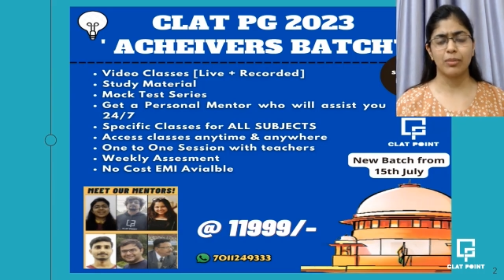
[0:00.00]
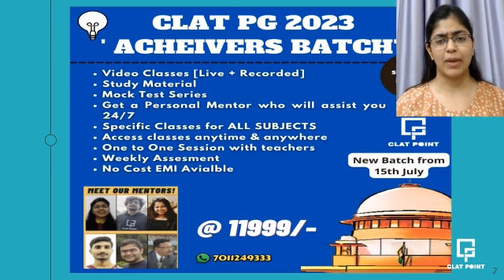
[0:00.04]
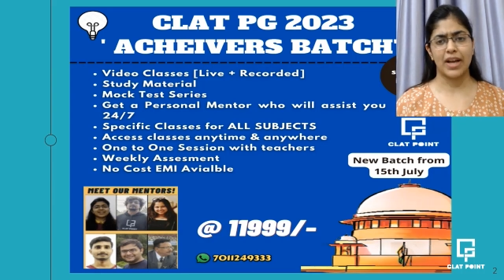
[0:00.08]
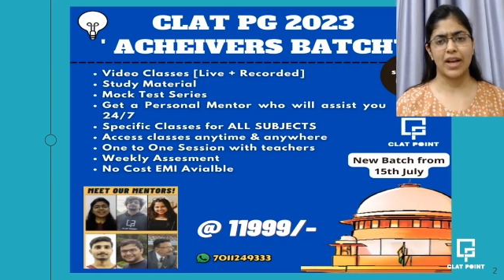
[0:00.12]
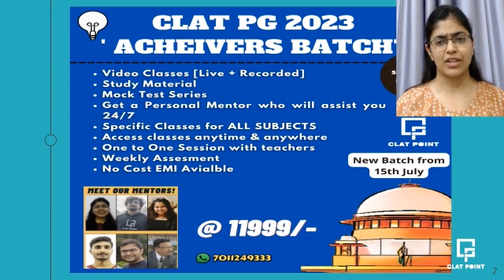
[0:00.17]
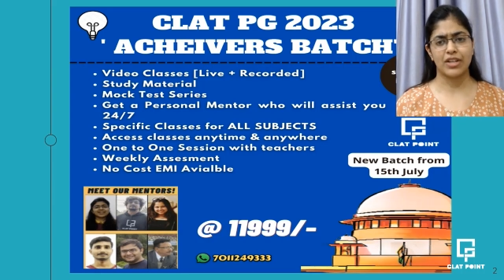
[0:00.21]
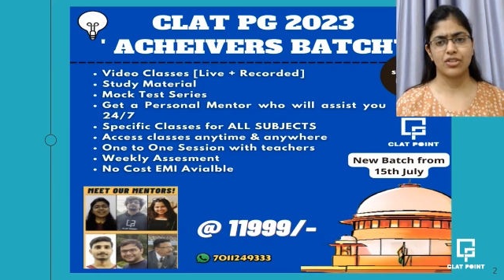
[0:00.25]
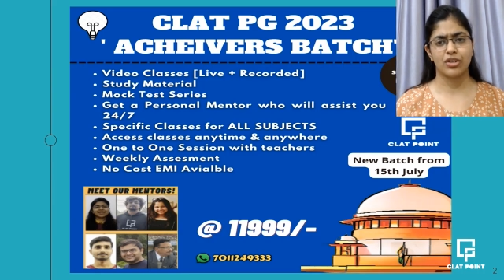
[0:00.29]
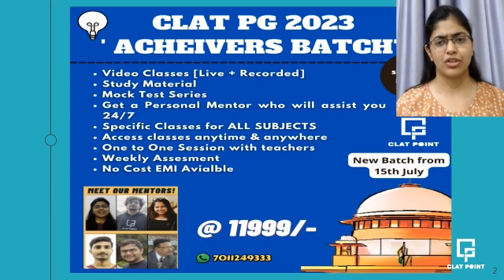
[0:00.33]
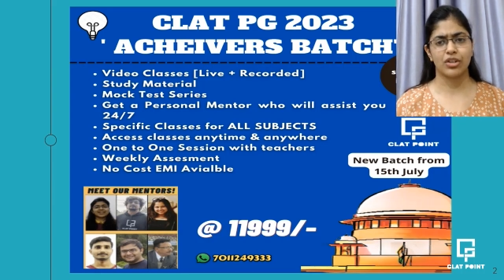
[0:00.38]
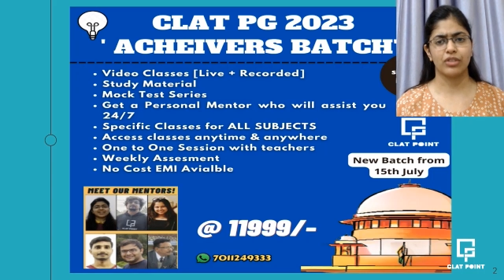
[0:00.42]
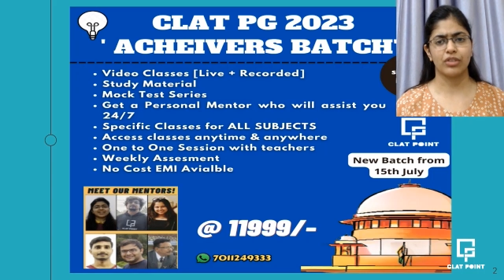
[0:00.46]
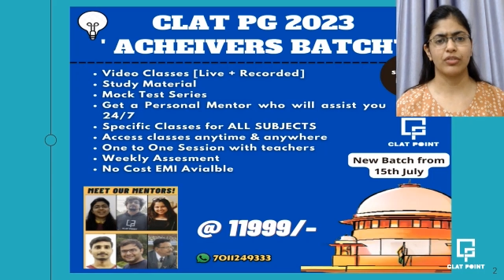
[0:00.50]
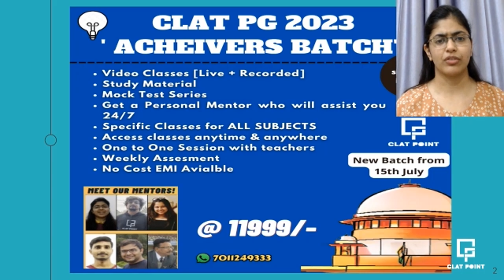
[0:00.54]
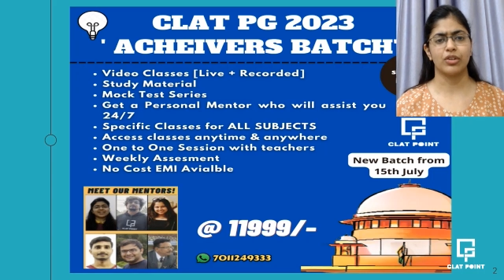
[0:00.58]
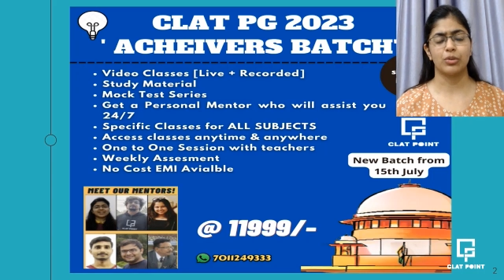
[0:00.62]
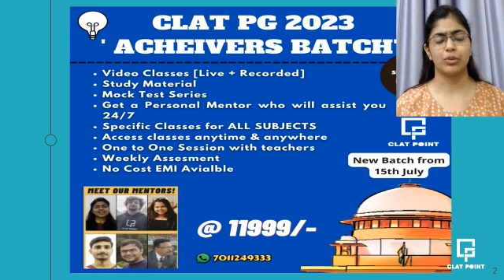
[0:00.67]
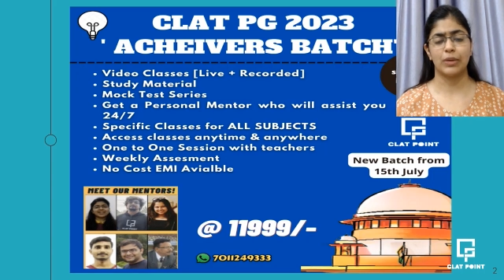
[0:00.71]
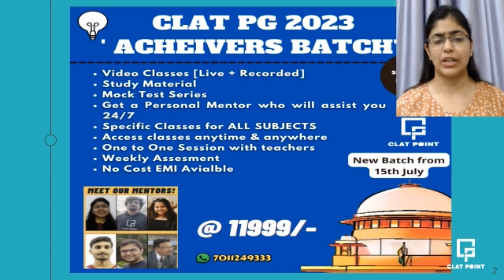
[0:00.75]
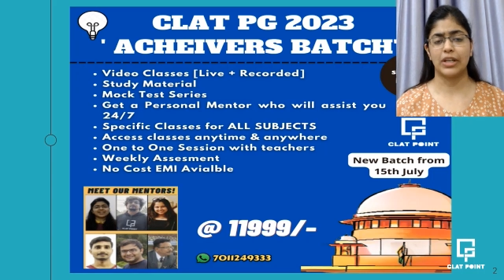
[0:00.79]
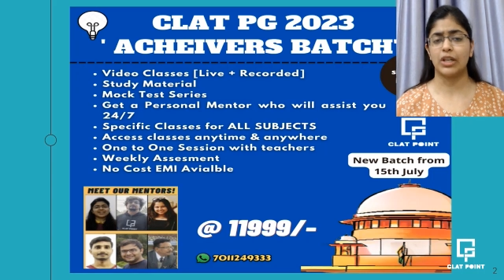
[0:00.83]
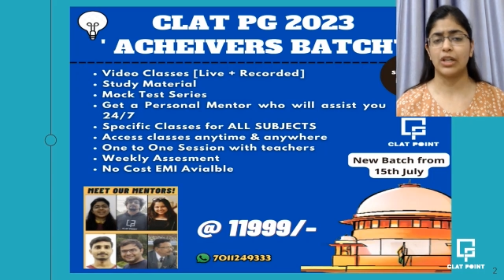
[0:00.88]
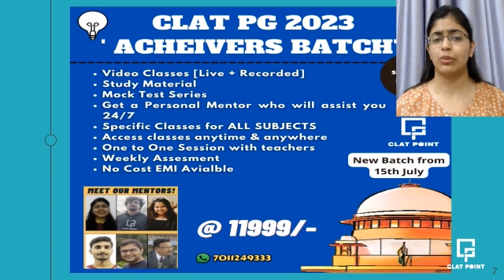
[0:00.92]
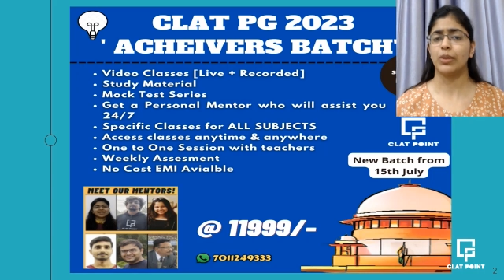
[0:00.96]
batches for
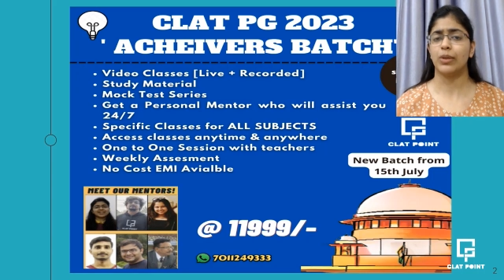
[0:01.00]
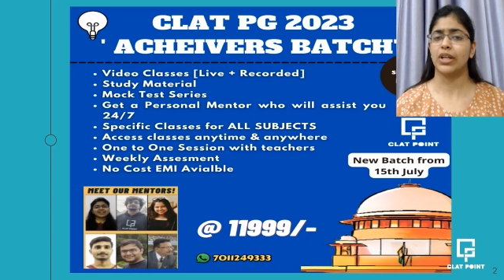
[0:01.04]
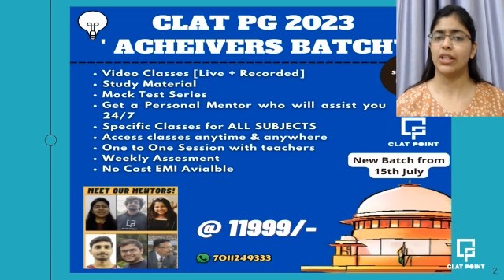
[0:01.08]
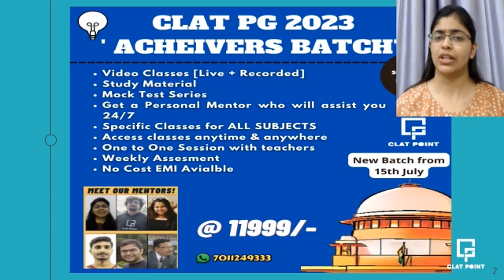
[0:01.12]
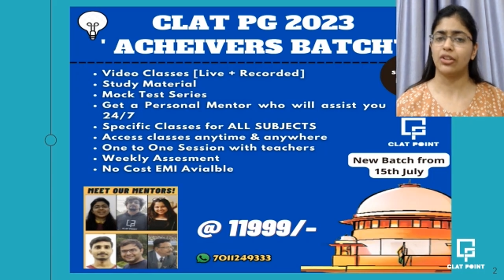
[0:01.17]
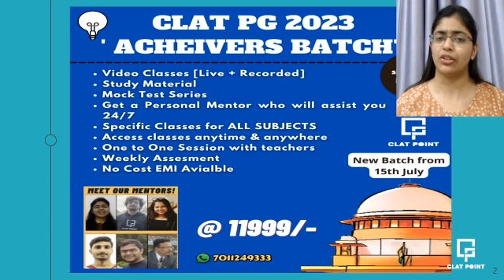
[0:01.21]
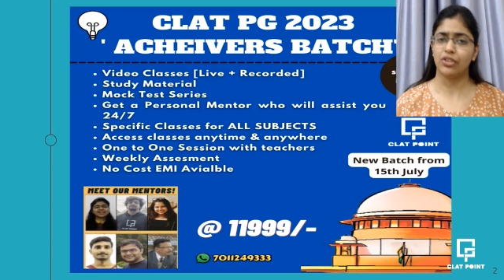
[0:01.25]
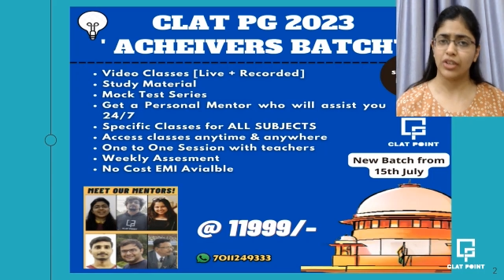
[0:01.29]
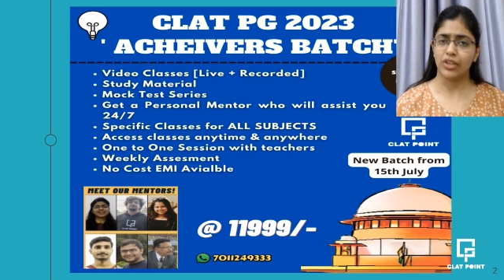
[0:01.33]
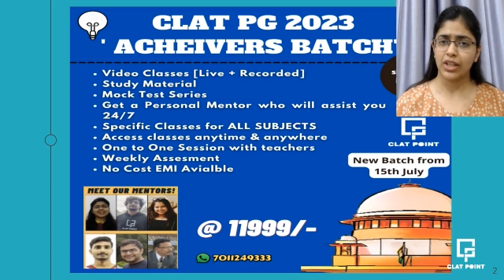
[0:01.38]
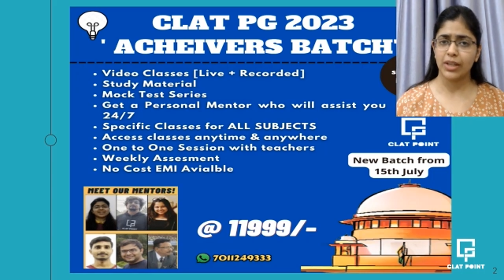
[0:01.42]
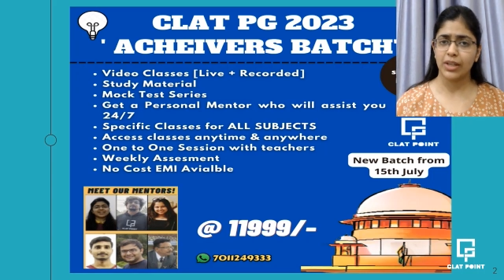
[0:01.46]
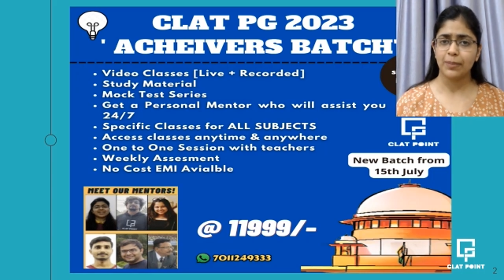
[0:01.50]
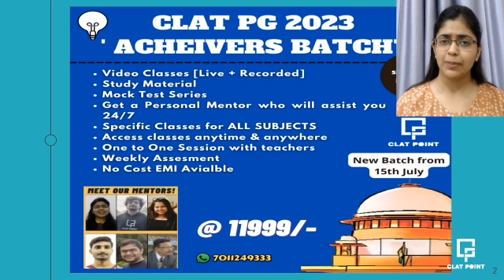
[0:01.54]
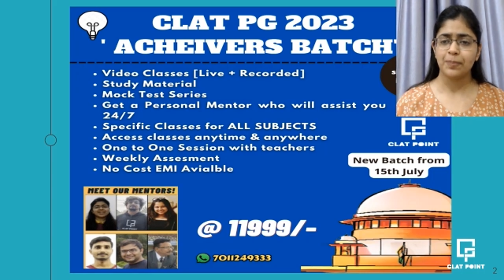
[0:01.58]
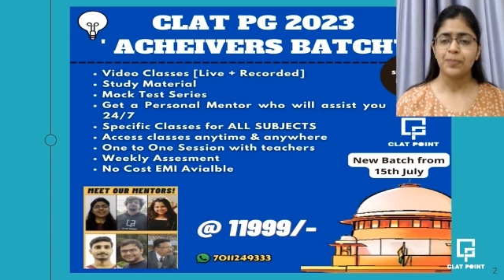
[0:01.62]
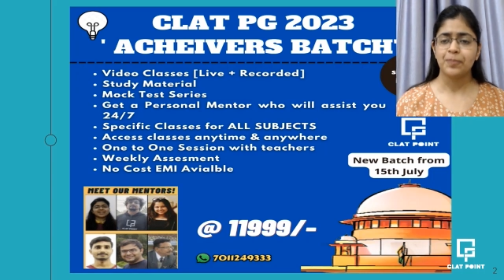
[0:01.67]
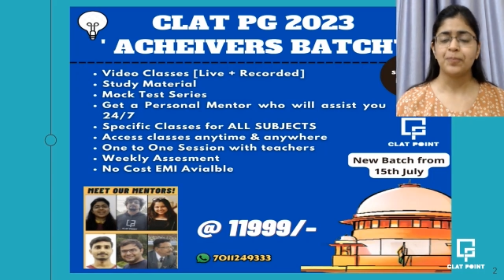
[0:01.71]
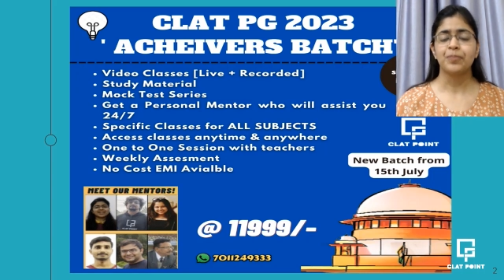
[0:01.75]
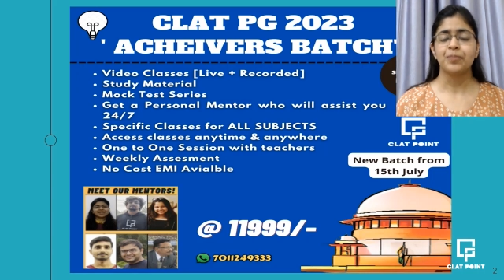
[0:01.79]
2023.